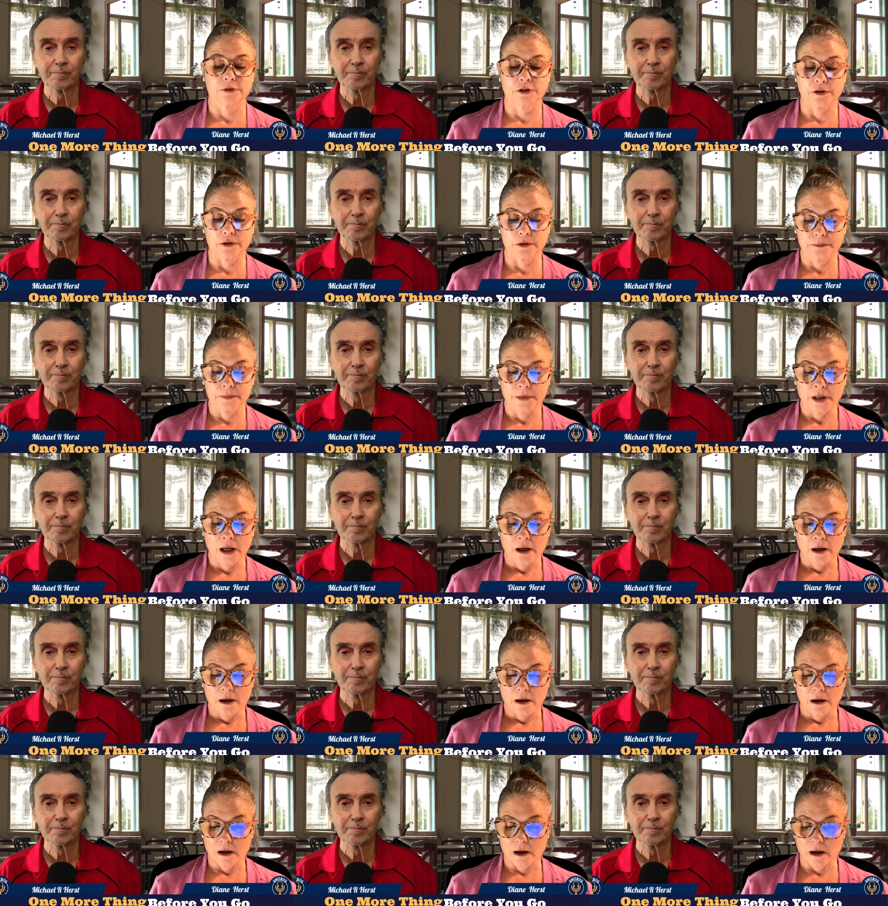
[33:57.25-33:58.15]
Speaker 1: So,
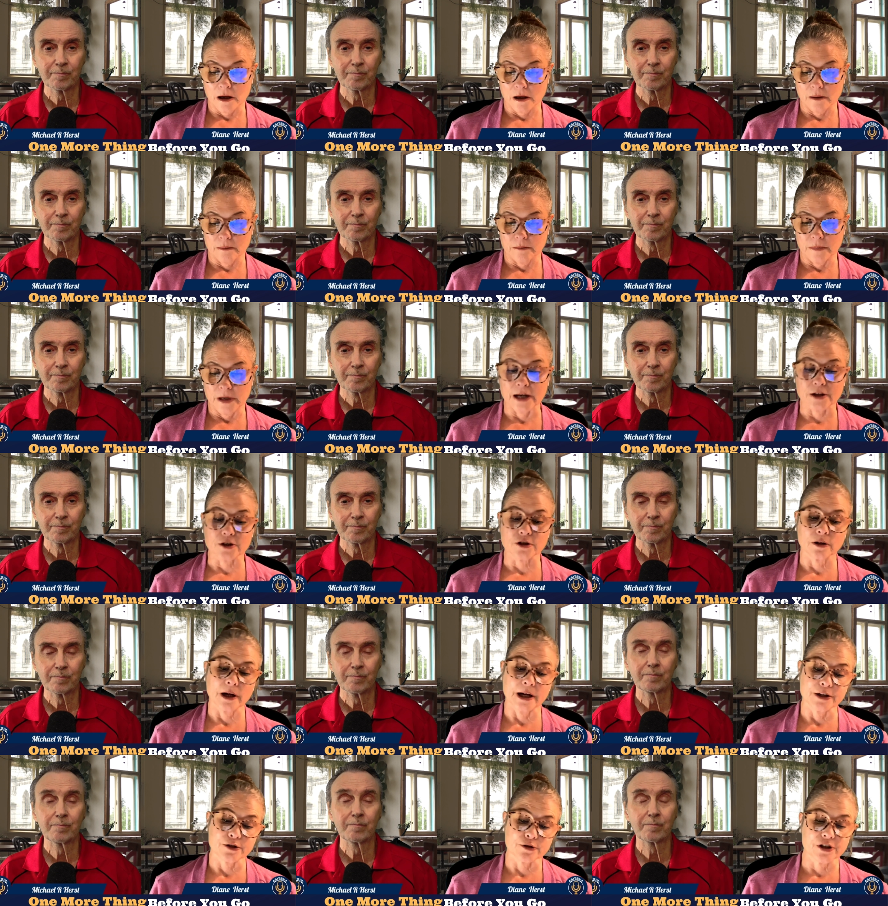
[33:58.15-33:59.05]
um,
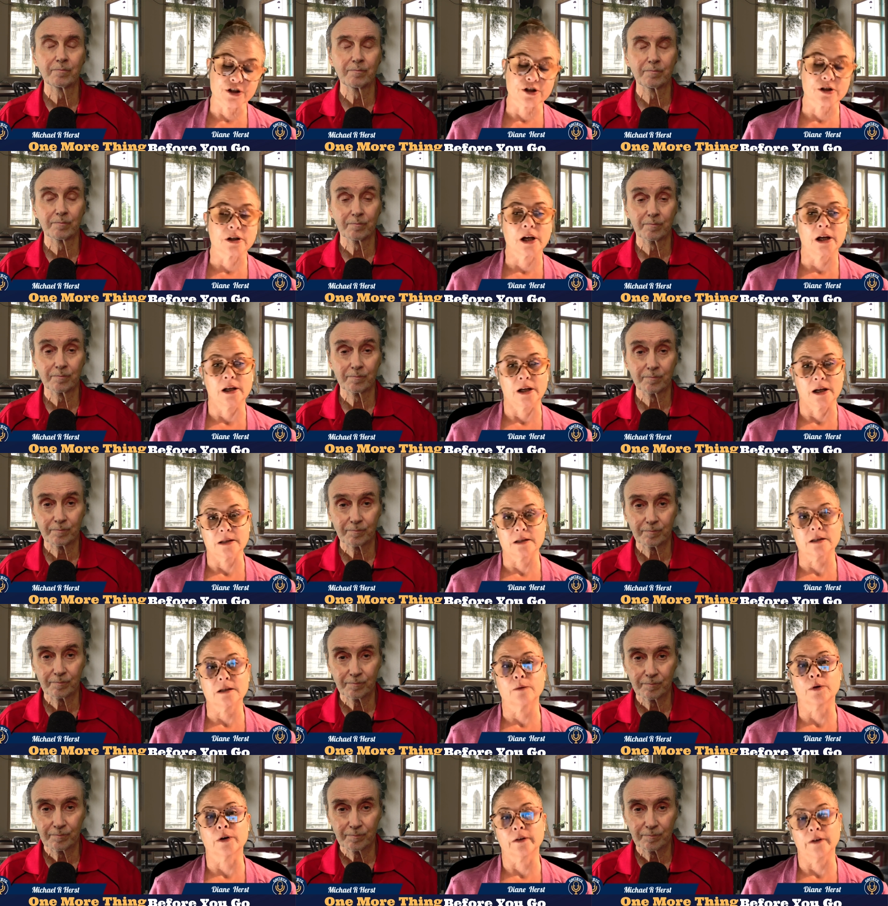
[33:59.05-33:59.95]
National Hydration Day.
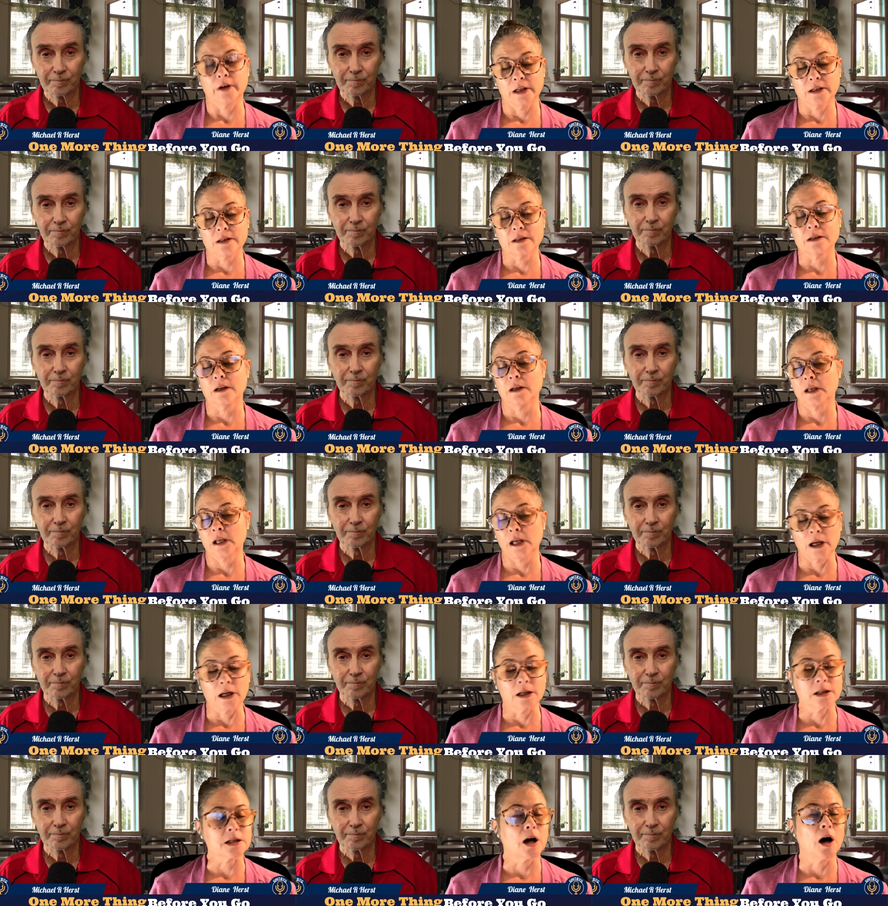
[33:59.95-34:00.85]
Yes, we're it's
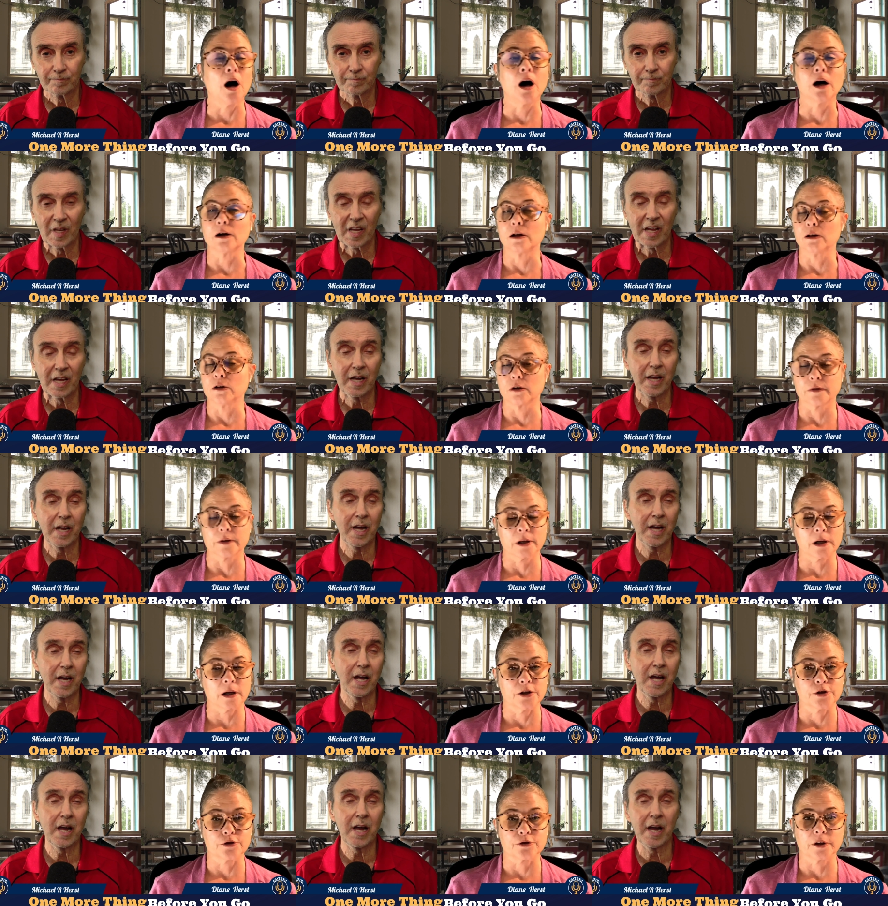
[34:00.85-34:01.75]
it's hot all over
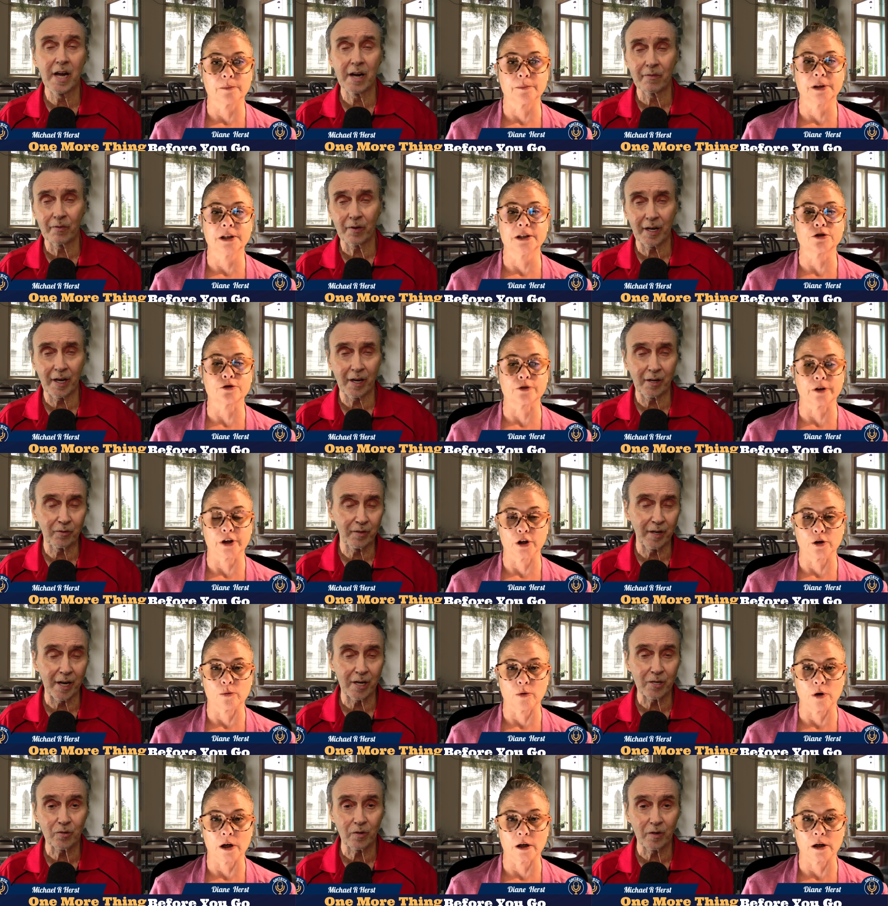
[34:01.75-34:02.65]
the country. Every day is
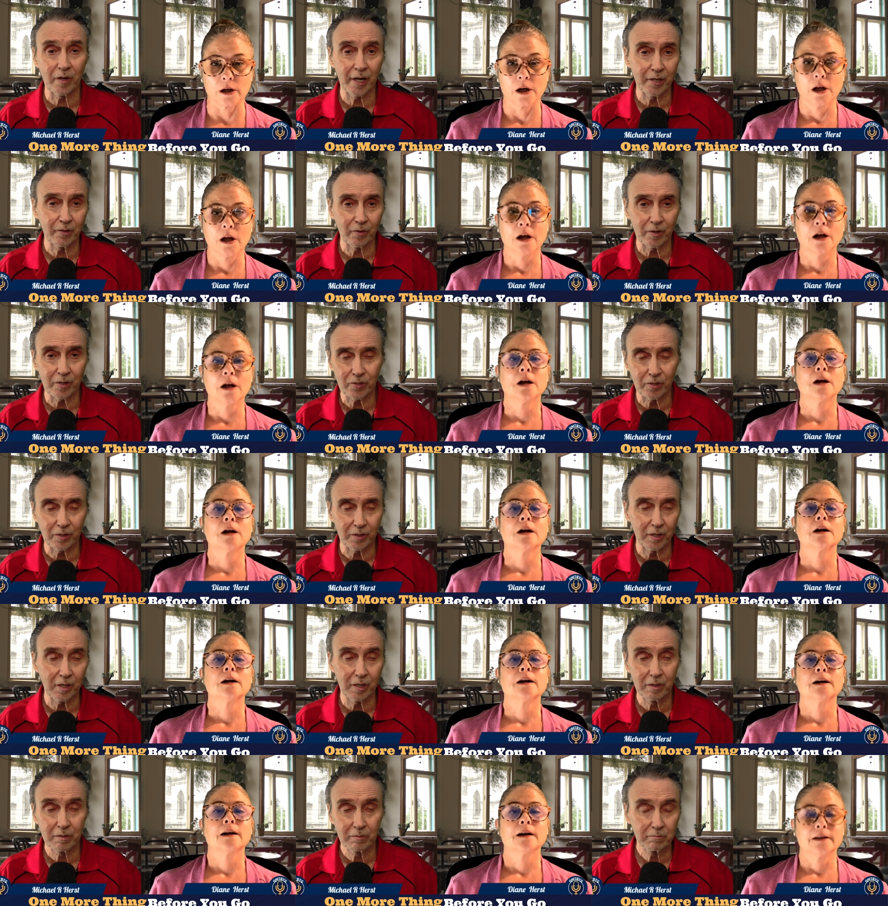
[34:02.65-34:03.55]
National Hydration Day.
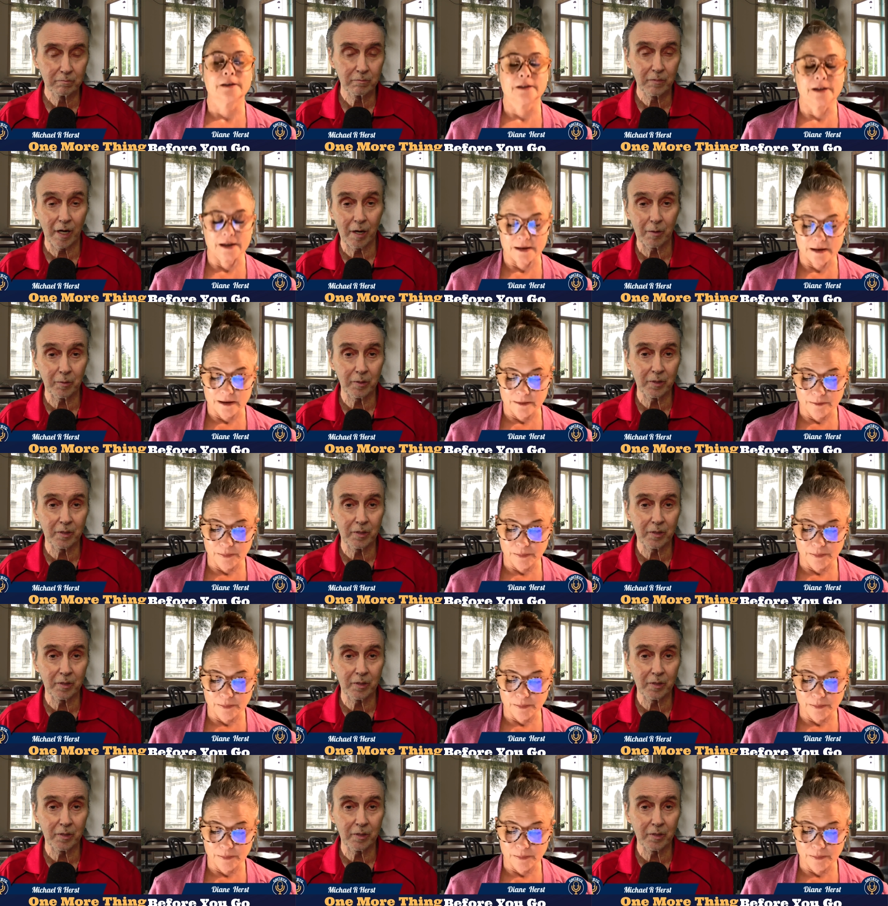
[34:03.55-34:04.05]
I would yes,